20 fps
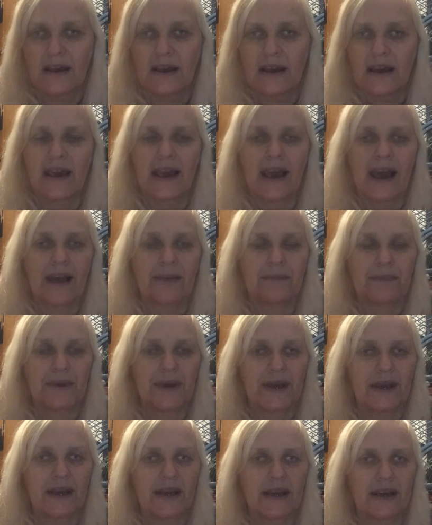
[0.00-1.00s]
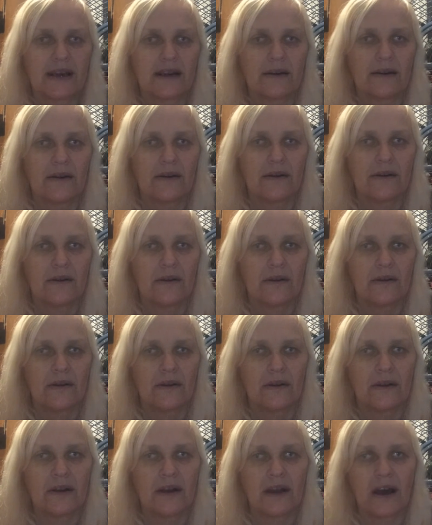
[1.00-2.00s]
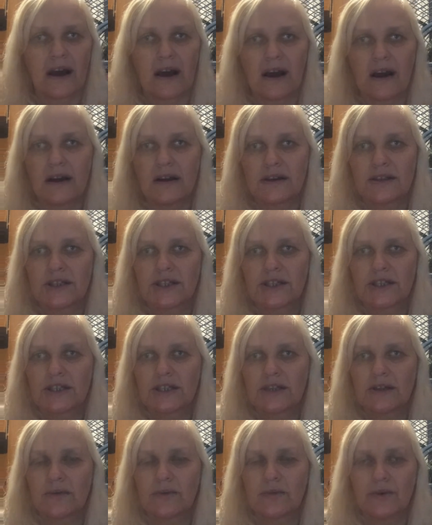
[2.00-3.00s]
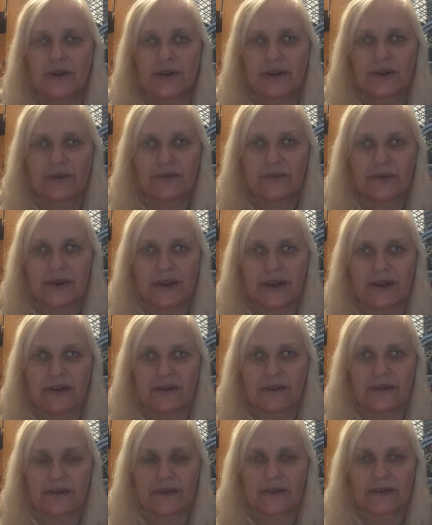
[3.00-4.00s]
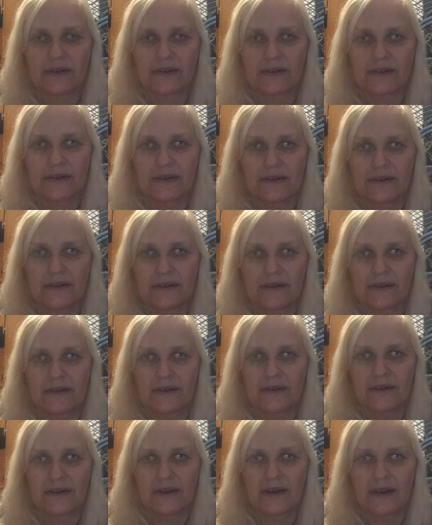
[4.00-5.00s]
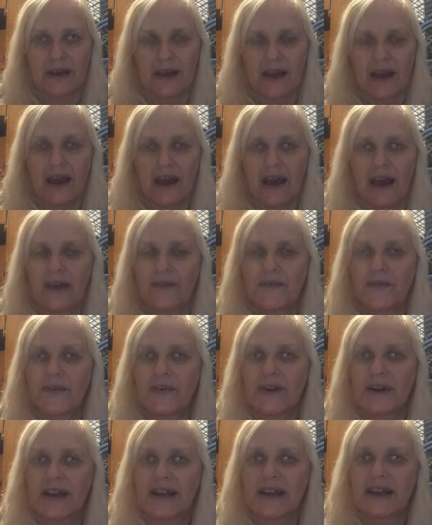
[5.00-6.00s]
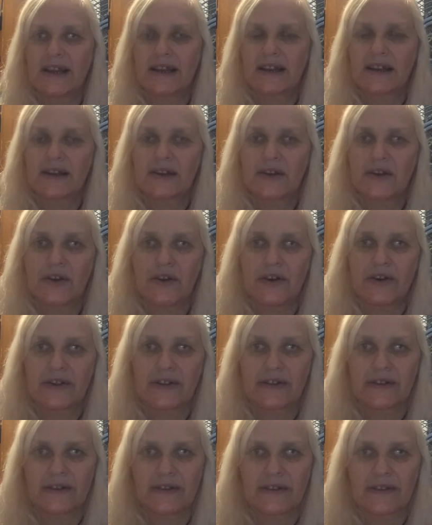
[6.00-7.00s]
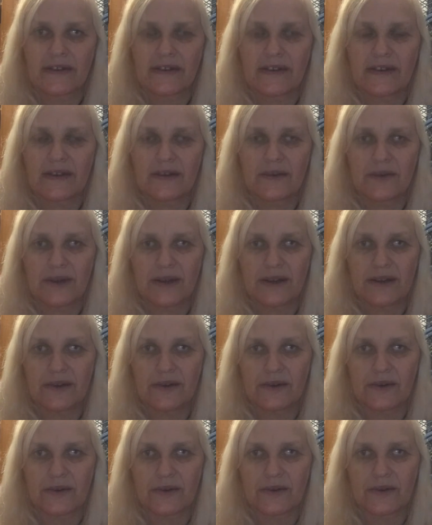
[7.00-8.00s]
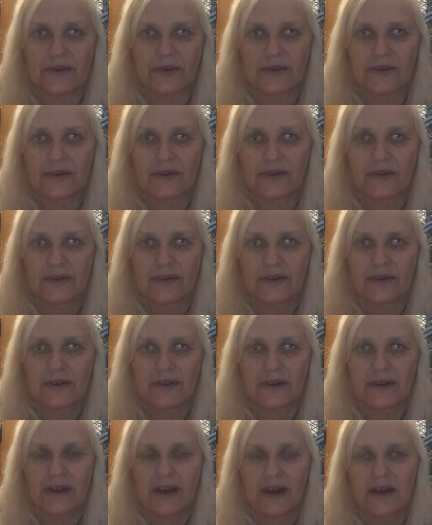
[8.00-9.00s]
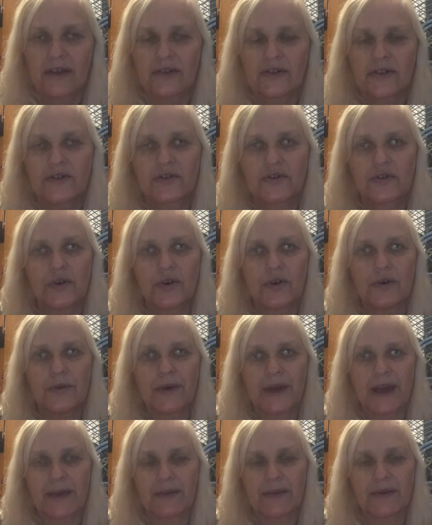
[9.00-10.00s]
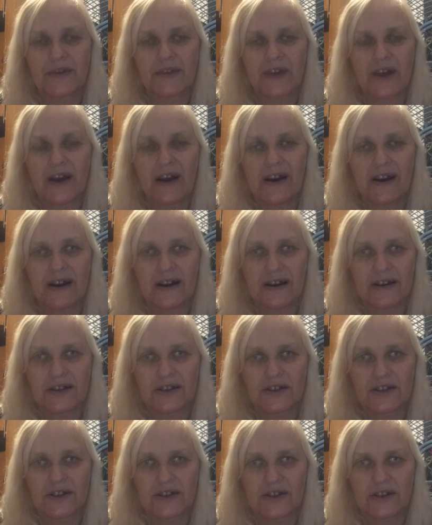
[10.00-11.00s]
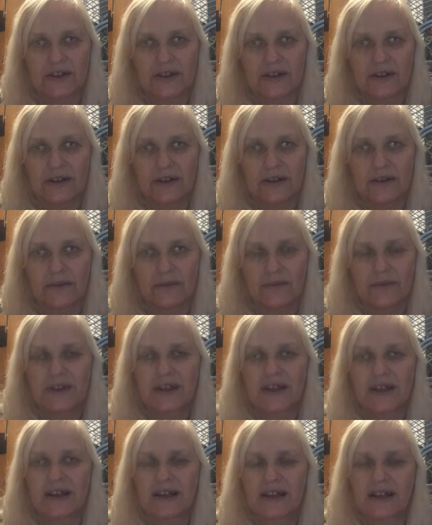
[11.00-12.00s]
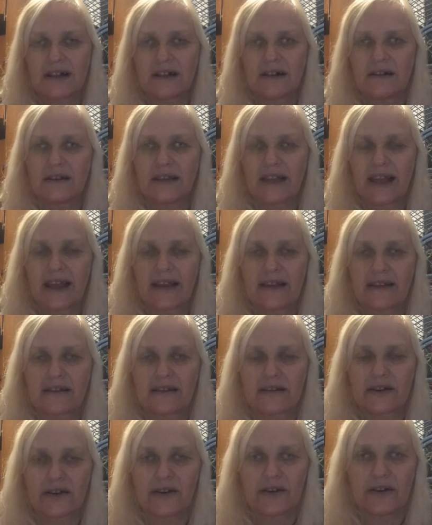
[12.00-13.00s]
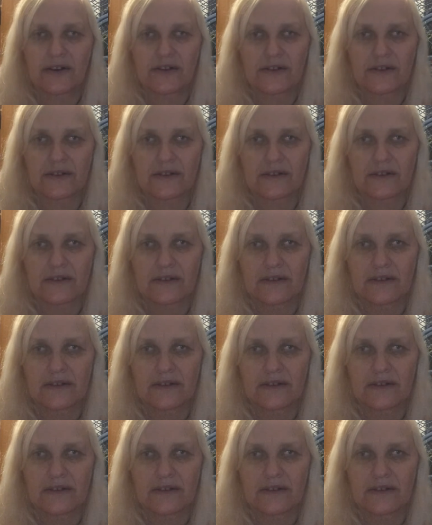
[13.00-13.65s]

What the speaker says: It had big, large wooden wheels and frilly little curtains in the windows. The doorway was arched with a little net curtain.